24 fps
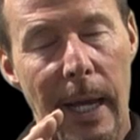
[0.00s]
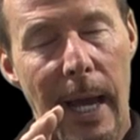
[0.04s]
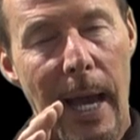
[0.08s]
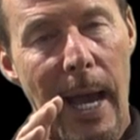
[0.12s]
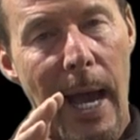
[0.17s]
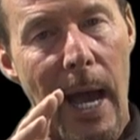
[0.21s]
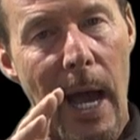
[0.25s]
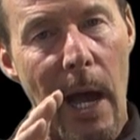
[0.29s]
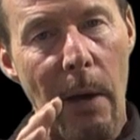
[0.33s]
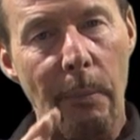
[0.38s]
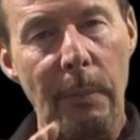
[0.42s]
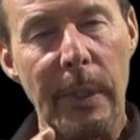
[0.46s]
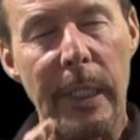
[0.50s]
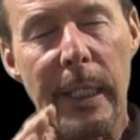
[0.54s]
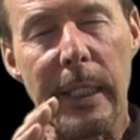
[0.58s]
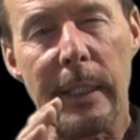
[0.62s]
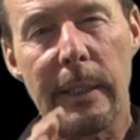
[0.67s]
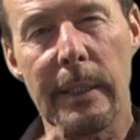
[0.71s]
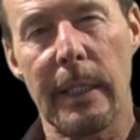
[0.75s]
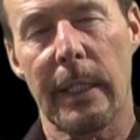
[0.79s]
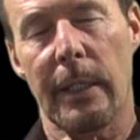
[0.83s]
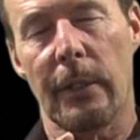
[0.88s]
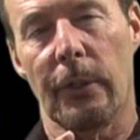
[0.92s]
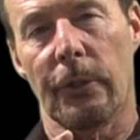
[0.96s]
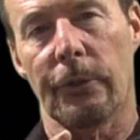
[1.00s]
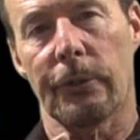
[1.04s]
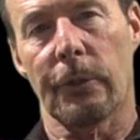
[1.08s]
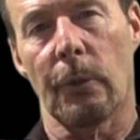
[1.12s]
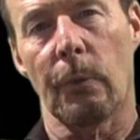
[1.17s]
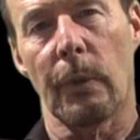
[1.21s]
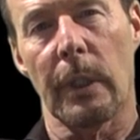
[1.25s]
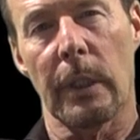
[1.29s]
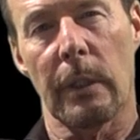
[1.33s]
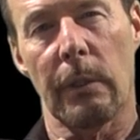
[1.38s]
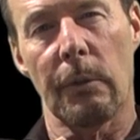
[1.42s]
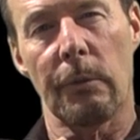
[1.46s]
How many deals are
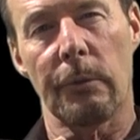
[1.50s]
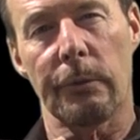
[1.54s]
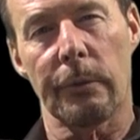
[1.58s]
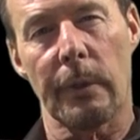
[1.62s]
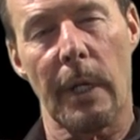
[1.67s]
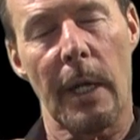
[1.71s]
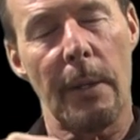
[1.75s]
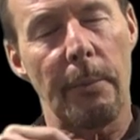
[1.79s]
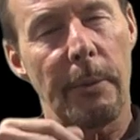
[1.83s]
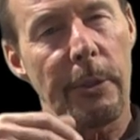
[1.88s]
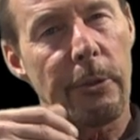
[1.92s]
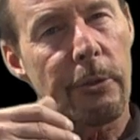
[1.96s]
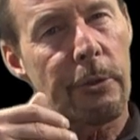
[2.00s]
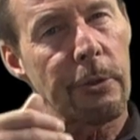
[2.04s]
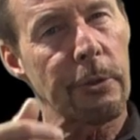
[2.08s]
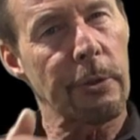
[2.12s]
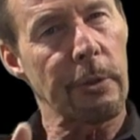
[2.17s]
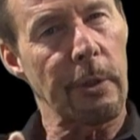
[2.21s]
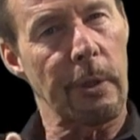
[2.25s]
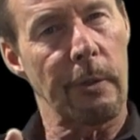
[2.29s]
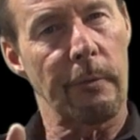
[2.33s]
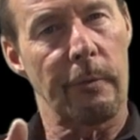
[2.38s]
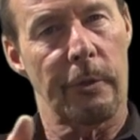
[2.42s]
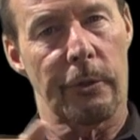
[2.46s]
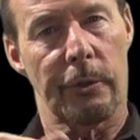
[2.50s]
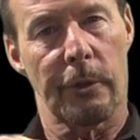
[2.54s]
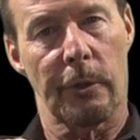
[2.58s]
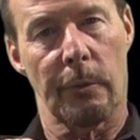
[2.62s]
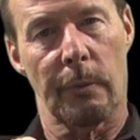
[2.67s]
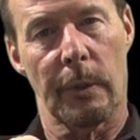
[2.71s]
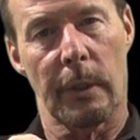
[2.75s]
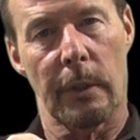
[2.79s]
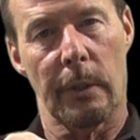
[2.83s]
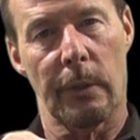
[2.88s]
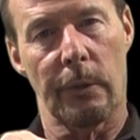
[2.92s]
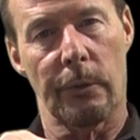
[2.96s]
we losing? How much service are
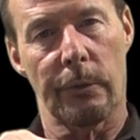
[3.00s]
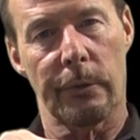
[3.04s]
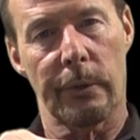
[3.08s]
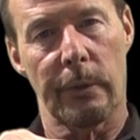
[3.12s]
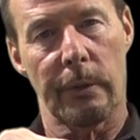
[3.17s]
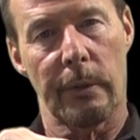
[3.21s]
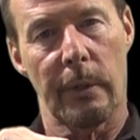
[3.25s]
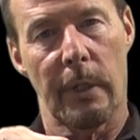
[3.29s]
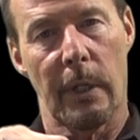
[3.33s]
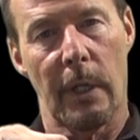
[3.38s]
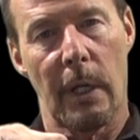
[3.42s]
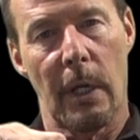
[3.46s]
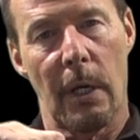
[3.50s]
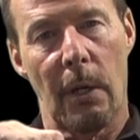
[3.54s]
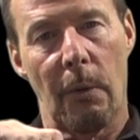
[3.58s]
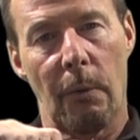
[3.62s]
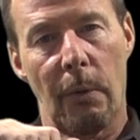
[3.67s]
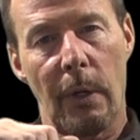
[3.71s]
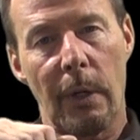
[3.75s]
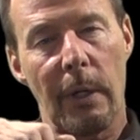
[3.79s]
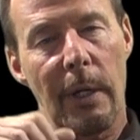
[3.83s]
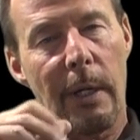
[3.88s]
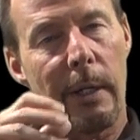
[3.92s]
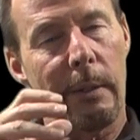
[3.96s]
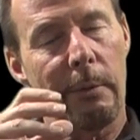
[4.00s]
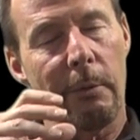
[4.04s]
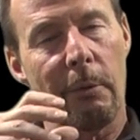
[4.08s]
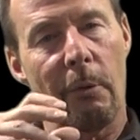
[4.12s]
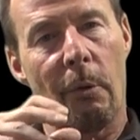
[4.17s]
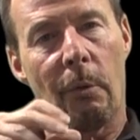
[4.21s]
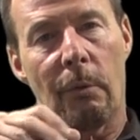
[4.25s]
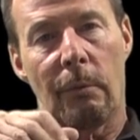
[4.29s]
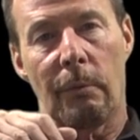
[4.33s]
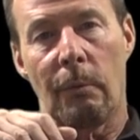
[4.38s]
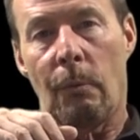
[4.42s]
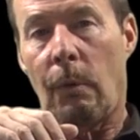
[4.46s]
we losing?
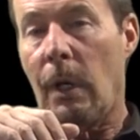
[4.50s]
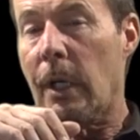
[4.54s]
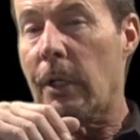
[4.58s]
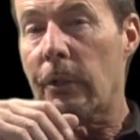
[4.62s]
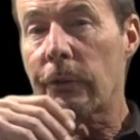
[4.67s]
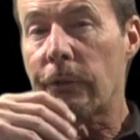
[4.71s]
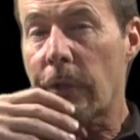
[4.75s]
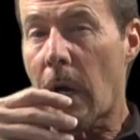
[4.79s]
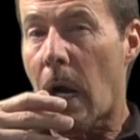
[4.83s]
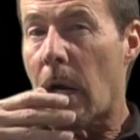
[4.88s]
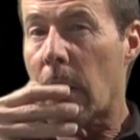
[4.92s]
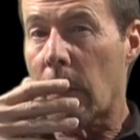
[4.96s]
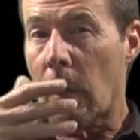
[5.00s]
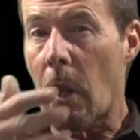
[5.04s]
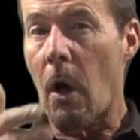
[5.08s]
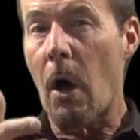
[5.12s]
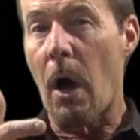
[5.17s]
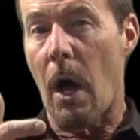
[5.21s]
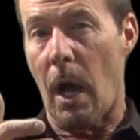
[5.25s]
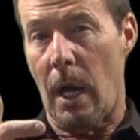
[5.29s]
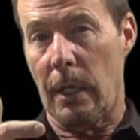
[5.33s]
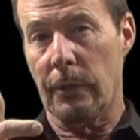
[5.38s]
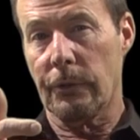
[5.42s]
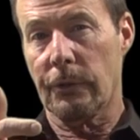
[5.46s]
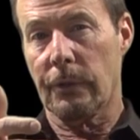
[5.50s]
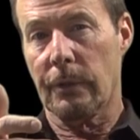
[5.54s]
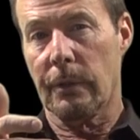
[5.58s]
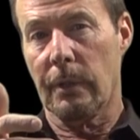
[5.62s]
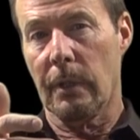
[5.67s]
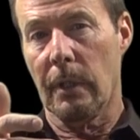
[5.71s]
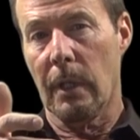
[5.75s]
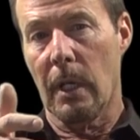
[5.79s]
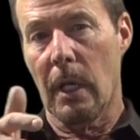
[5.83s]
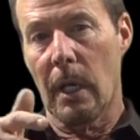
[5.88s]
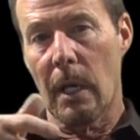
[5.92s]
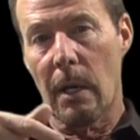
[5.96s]
What is our loss
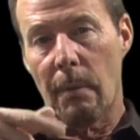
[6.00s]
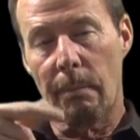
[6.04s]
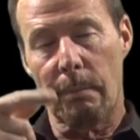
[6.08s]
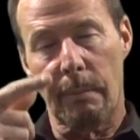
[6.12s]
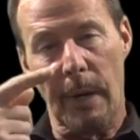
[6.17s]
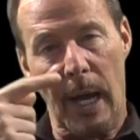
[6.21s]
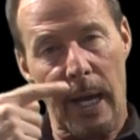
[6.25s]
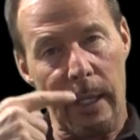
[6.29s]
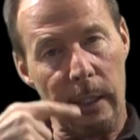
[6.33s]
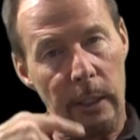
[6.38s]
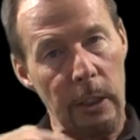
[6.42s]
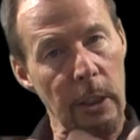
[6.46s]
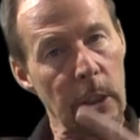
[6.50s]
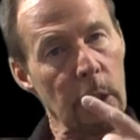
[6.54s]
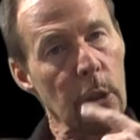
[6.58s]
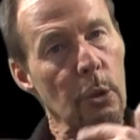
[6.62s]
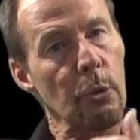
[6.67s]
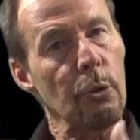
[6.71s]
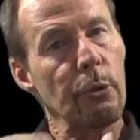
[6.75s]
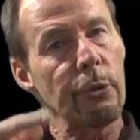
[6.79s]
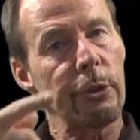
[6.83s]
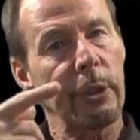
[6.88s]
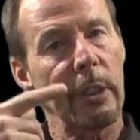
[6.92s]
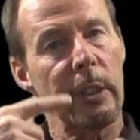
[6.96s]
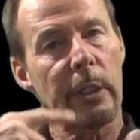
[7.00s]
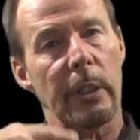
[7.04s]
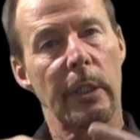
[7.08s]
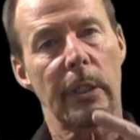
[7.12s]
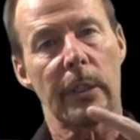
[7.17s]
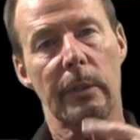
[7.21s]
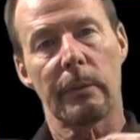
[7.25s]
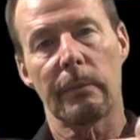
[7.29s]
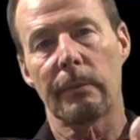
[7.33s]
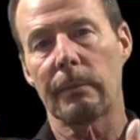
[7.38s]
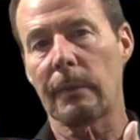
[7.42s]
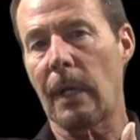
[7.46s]
by losing
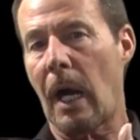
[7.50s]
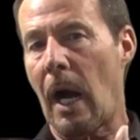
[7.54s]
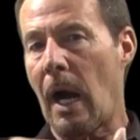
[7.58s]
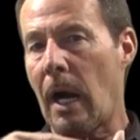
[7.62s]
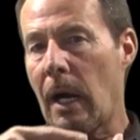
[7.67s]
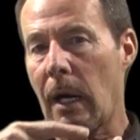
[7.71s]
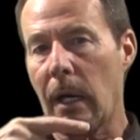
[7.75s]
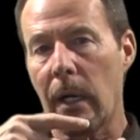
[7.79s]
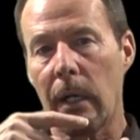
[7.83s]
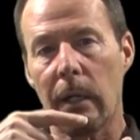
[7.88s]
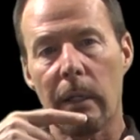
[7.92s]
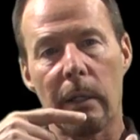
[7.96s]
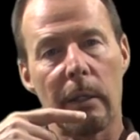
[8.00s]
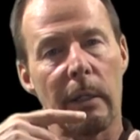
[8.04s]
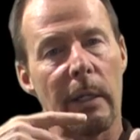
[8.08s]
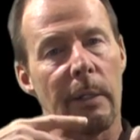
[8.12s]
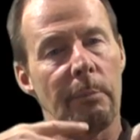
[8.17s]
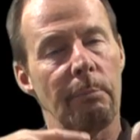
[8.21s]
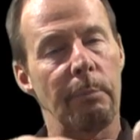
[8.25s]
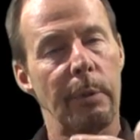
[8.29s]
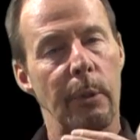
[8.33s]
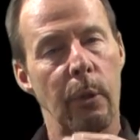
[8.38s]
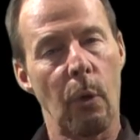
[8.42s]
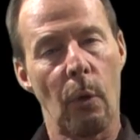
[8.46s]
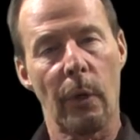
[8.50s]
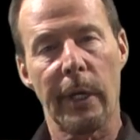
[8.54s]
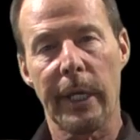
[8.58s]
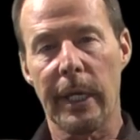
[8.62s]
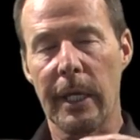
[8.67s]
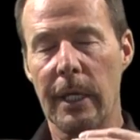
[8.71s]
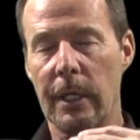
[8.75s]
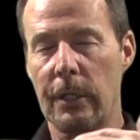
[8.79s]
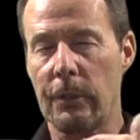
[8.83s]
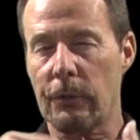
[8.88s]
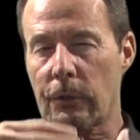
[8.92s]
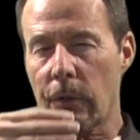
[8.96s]
our
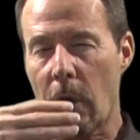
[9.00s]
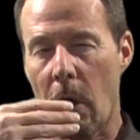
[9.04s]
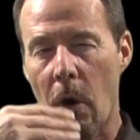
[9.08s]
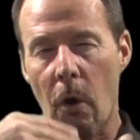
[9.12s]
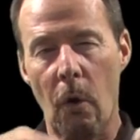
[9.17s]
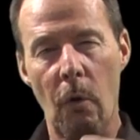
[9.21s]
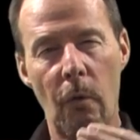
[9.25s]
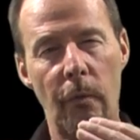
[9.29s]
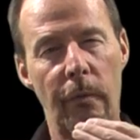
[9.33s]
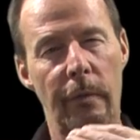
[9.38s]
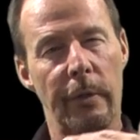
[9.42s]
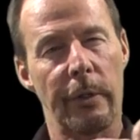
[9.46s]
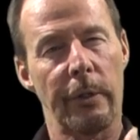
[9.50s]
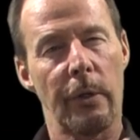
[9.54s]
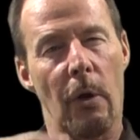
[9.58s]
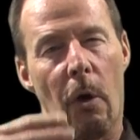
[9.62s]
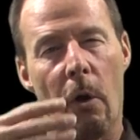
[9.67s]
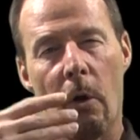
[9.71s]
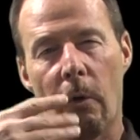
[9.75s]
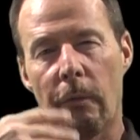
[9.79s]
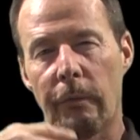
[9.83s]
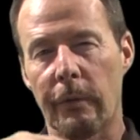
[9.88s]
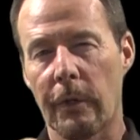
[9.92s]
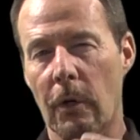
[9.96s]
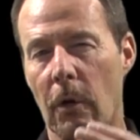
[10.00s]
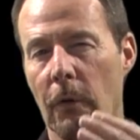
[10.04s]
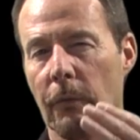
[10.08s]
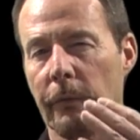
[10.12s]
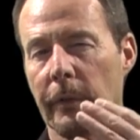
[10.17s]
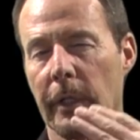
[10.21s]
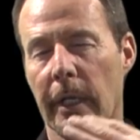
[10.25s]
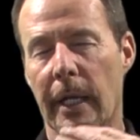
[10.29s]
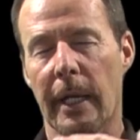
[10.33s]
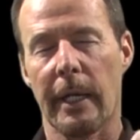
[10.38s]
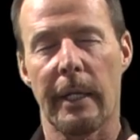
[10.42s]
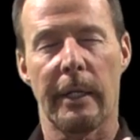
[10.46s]
employees over and over and
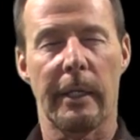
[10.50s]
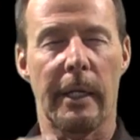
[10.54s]
over again